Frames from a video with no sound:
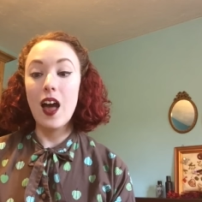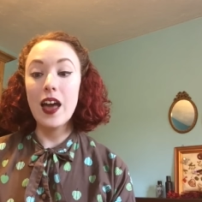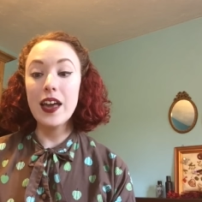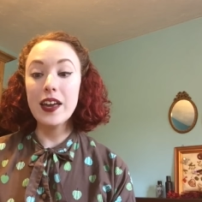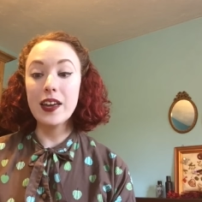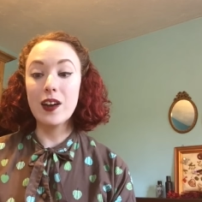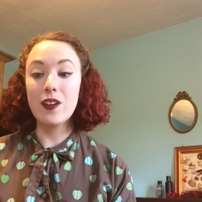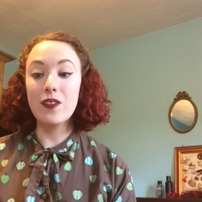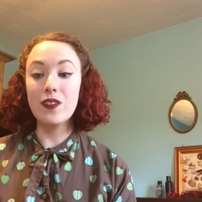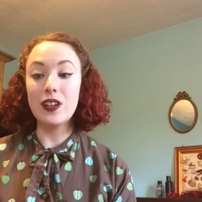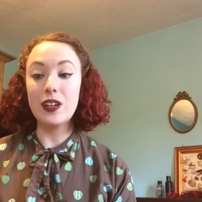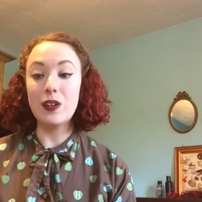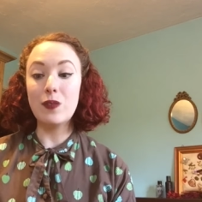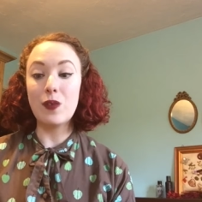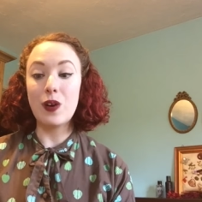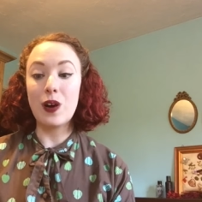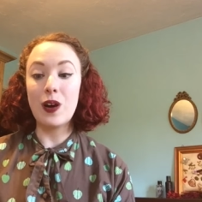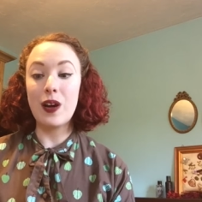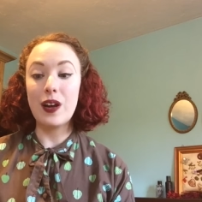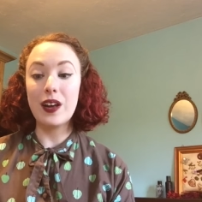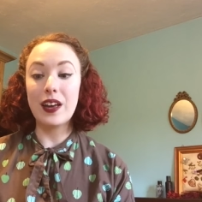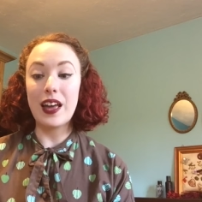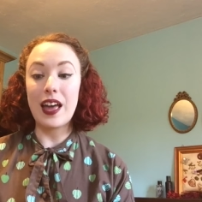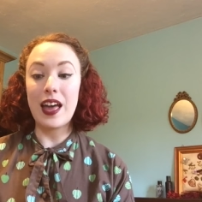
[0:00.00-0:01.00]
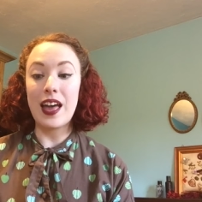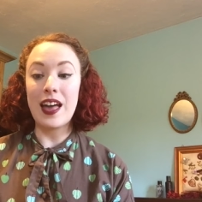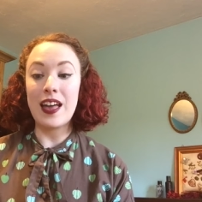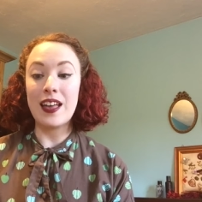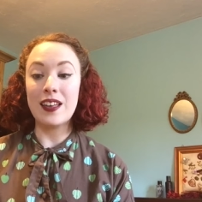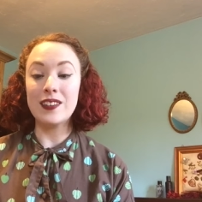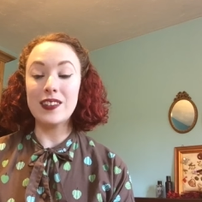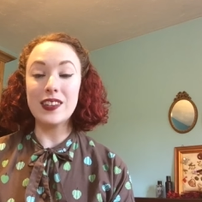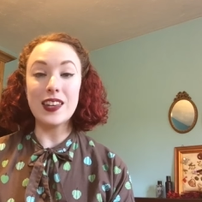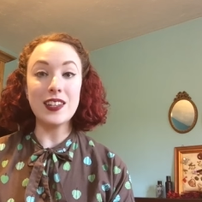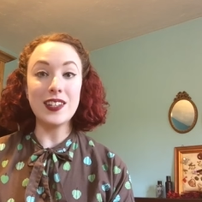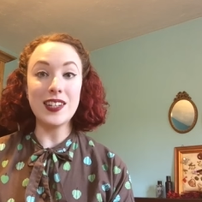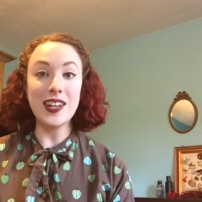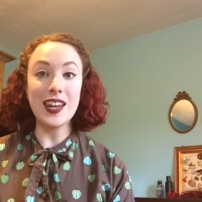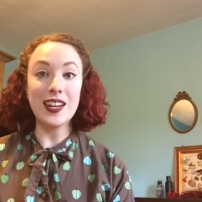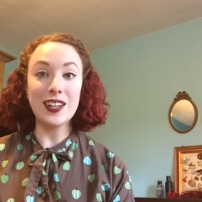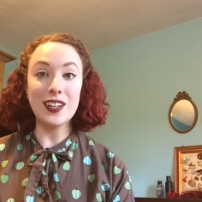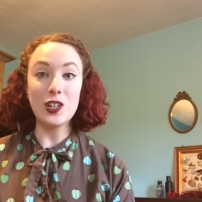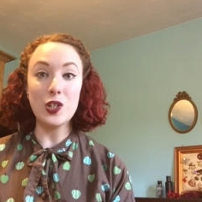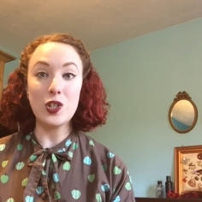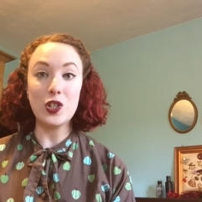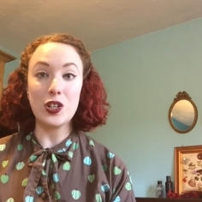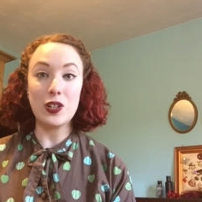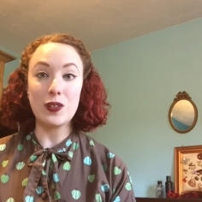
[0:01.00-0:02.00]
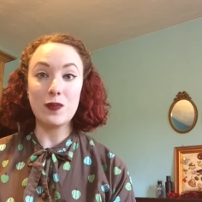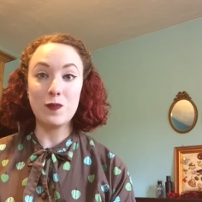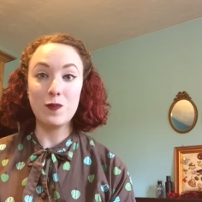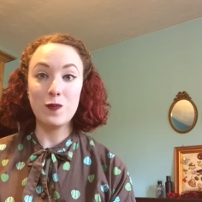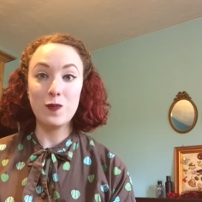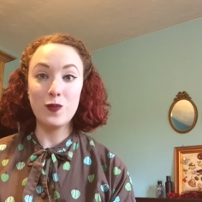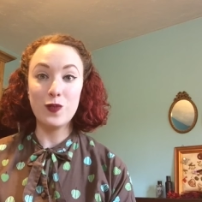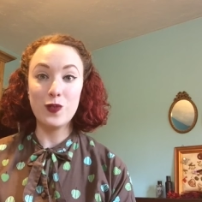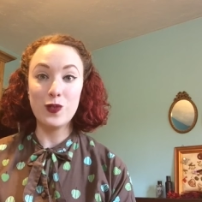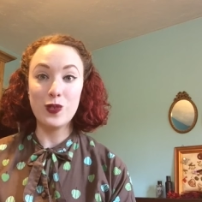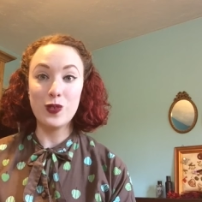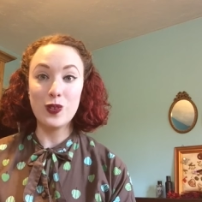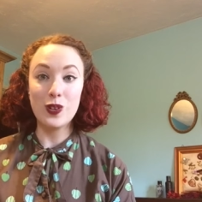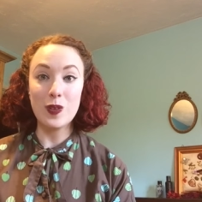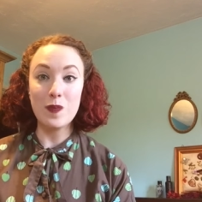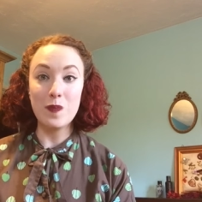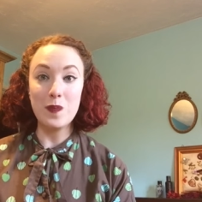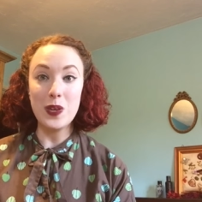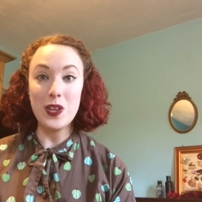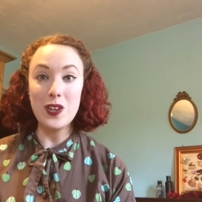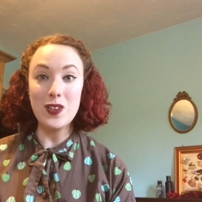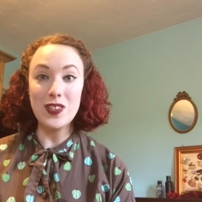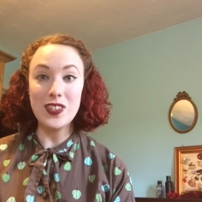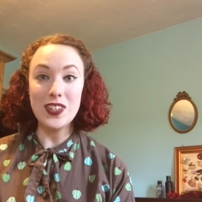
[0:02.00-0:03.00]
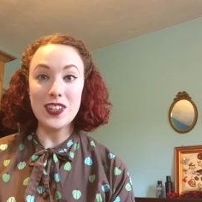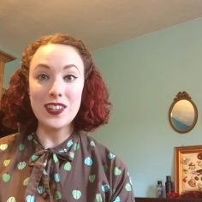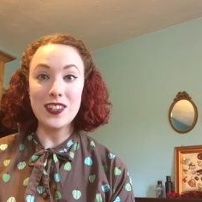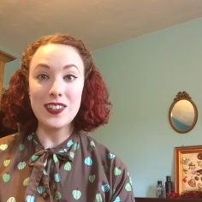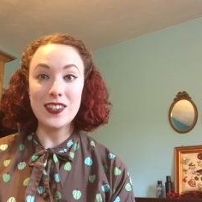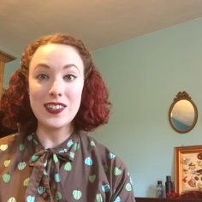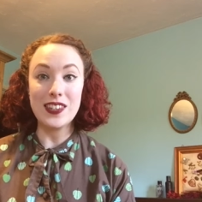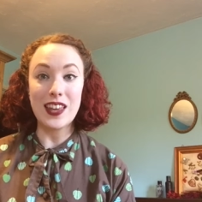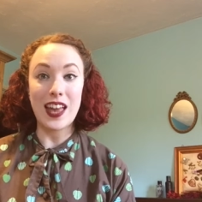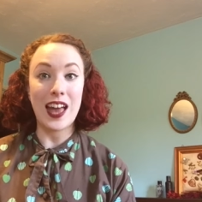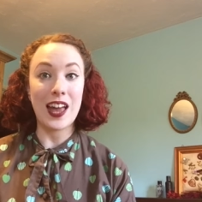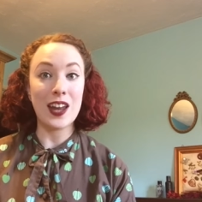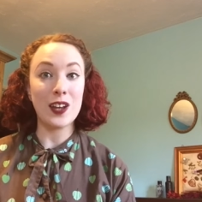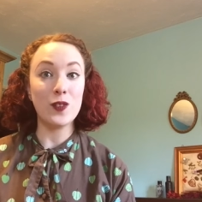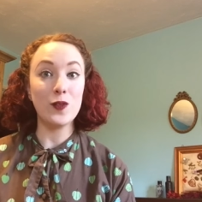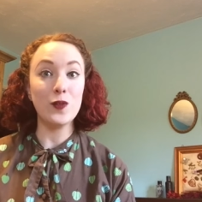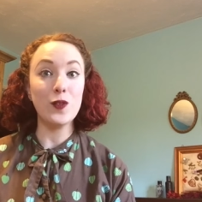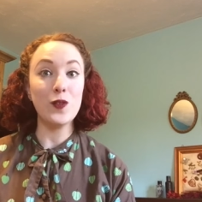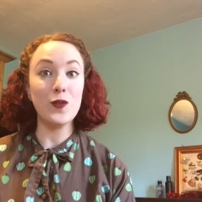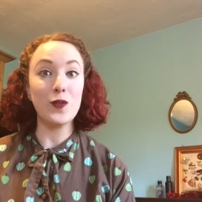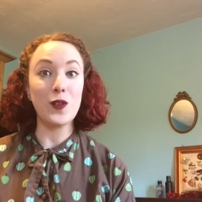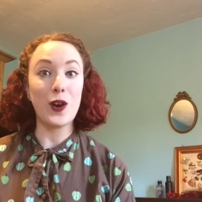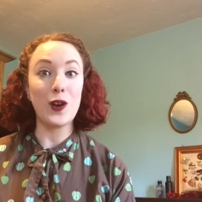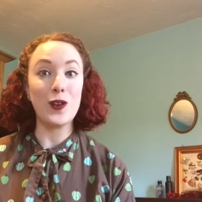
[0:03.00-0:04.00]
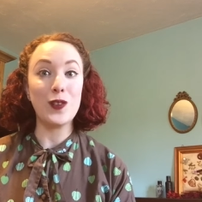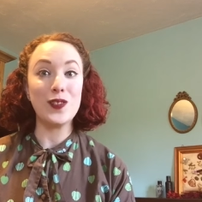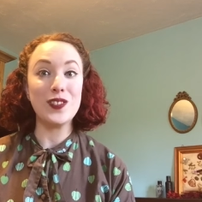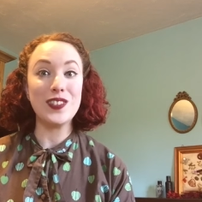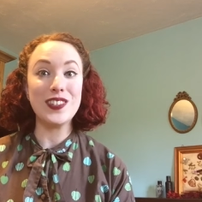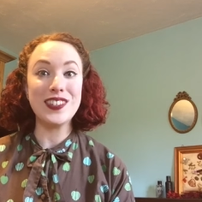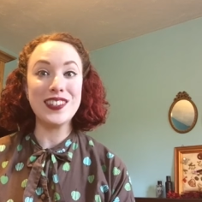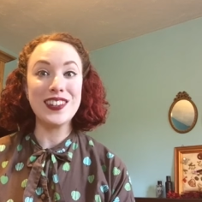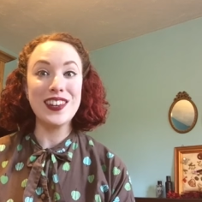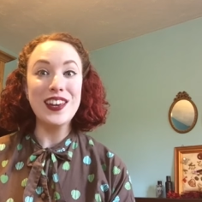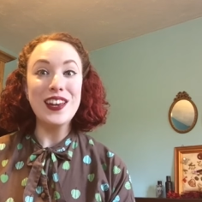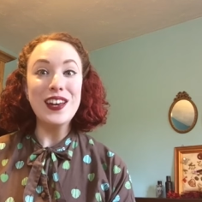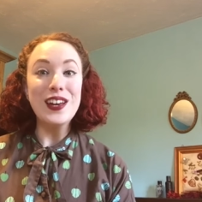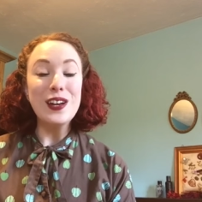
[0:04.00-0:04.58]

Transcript: I currently work as a technician for computers and for phones,